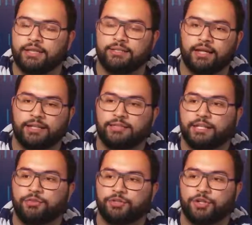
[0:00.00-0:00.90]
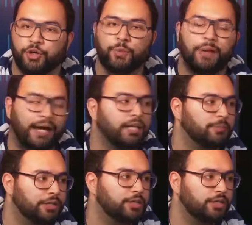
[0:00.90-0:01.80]
It stands for the Node
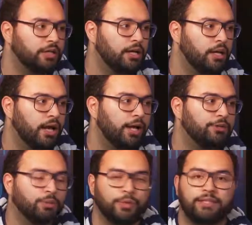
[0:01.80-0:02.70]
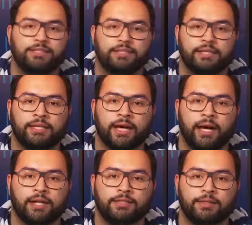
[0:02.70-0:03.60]
Package Manager. So it's
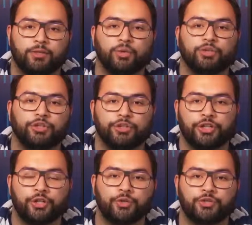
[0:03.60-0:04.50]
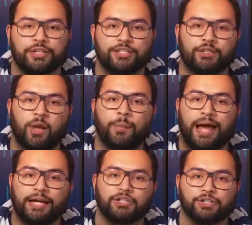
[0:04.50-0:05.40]
the tool that you're going to use to install
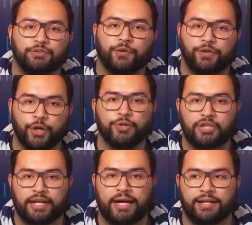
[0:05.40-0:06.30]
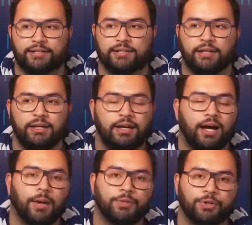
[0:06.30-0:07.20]
packages for Node.js.
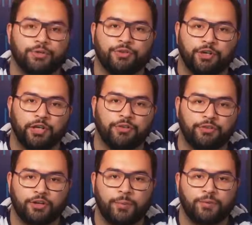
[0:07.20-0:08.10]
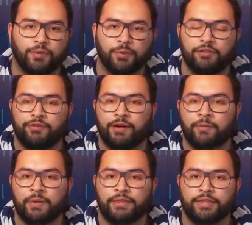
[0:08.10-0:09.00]
So if you're coming from an
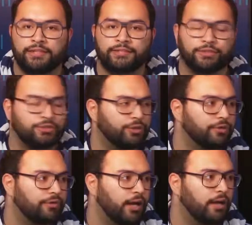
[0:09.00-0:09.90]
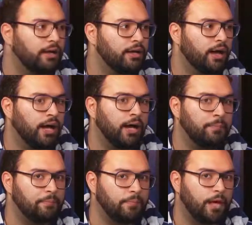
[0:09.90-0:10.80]
environment that's sort of
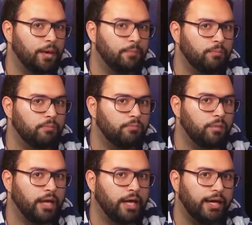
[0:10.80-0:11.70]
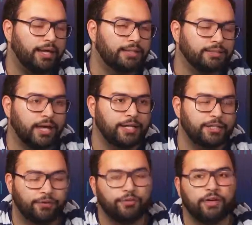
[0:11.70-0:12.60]
I guess
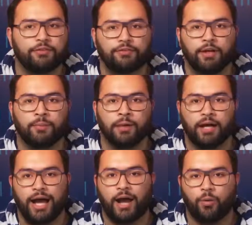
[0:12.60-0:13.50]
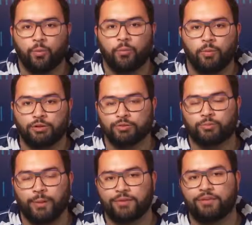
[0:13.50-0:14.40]
different from how most
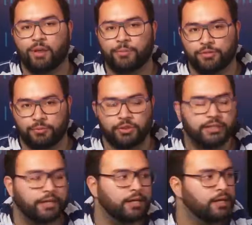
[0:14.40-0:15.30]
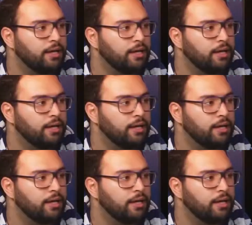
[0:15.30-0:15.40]
web developers are building